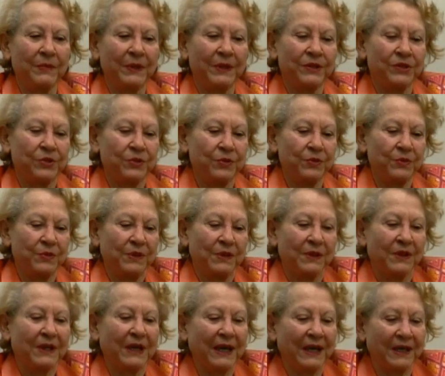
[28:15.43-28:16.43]
but you
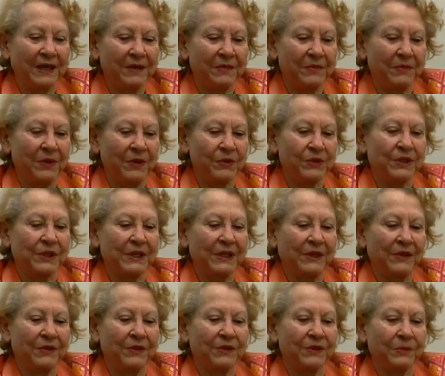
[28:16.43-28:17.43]
got it mostly
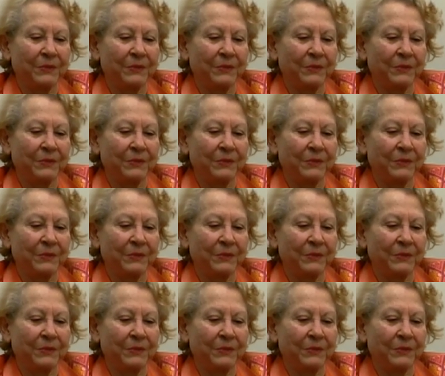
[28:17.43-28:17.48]
on a